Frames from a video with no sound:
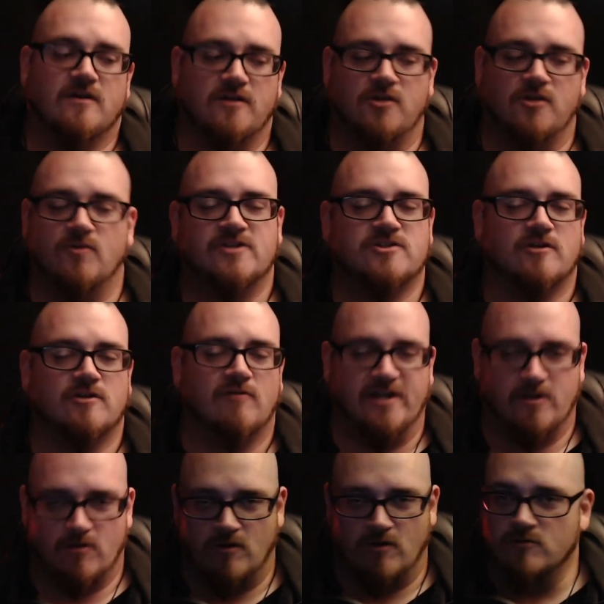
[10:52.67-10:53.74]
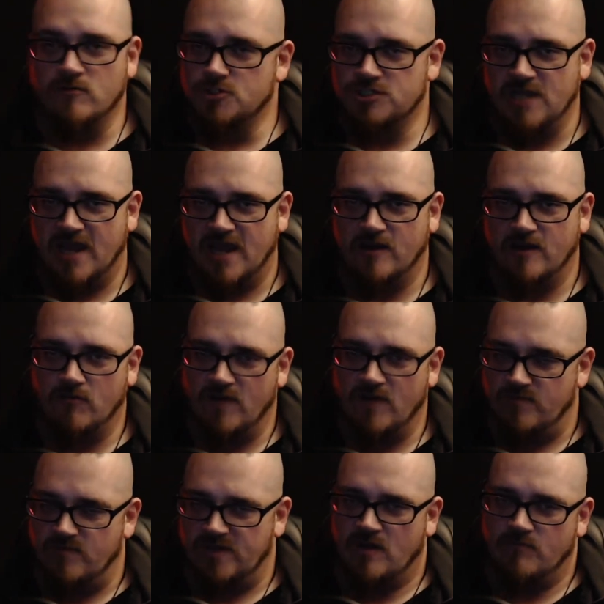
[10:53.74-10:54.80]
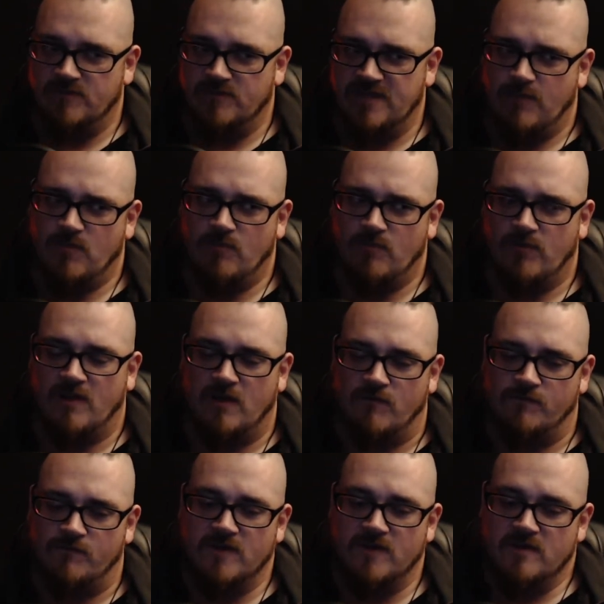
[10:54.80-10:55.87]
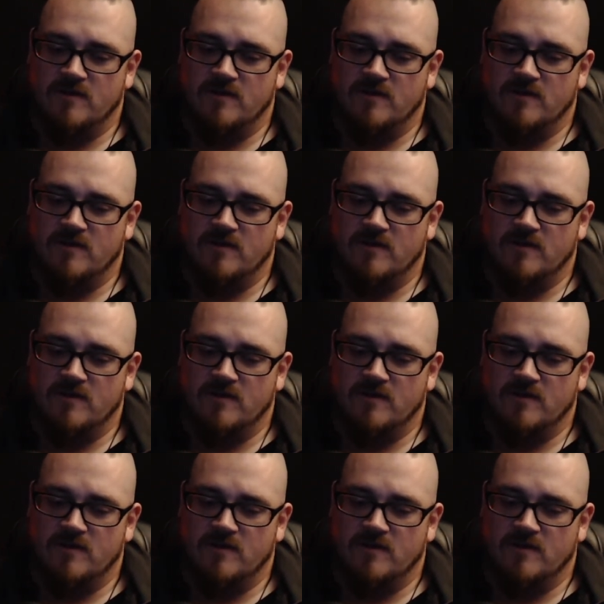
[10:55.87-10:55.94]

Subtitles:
you integrate your own shadow and become capable of